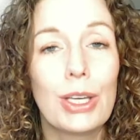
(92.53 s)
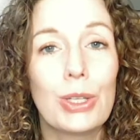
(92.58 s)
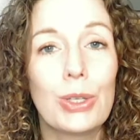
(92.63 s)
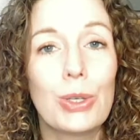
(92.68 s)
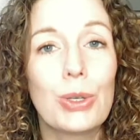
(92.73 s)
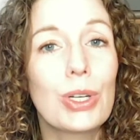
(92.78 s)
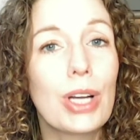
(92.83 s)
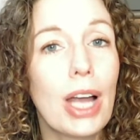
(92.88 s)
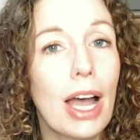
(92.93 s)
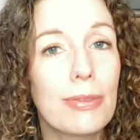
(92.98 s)

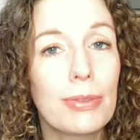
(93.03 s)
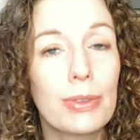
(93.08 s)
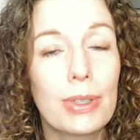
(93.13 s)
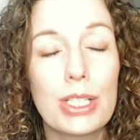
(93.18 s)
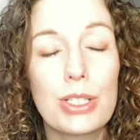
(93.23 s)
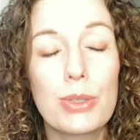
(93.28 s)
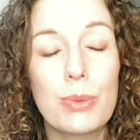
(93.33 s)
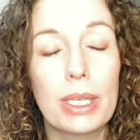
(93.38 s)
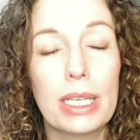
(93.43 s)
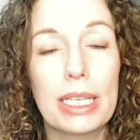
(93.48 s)
Your
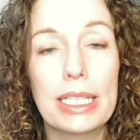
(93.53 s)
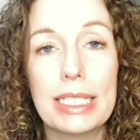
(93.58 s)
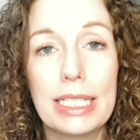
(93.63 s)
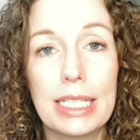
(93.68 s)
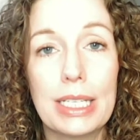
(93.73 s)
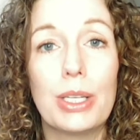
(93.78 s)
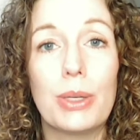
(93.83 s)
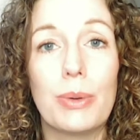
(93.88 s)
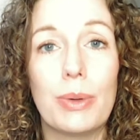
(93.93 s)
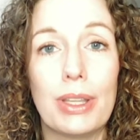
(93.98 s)
coverage will
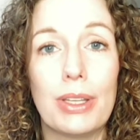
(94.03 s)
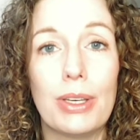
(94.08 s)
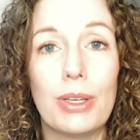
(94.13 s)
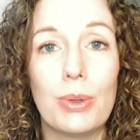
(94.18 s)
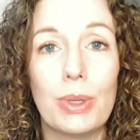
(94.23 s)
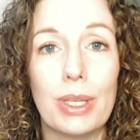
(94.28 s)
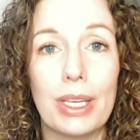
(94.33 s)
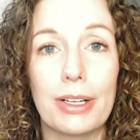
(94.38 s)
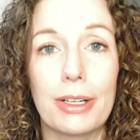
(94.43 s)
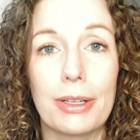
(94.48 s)
continue in the new
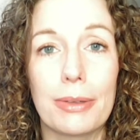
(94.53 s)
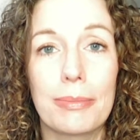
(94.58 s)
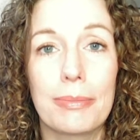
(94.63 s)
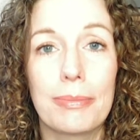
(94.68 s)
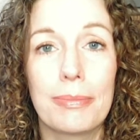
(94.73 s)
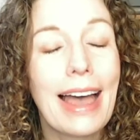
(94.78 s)
year.